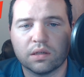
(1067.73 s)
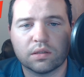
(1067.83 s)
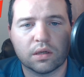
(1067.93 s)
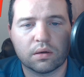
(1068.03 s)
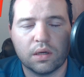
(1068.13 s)

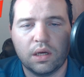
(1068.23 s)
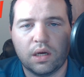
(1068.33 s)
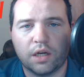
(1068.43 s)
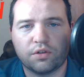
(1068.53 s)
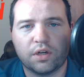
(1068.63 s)
So
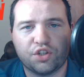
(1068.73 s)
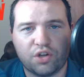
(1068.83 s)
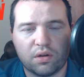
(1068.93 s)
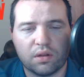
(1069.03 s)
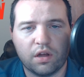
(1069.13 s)
I try to
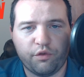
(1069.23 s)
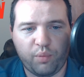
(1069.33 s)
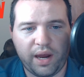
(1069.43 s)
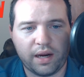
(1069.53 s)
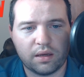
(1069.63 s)
share the love
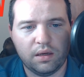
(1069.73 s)
back,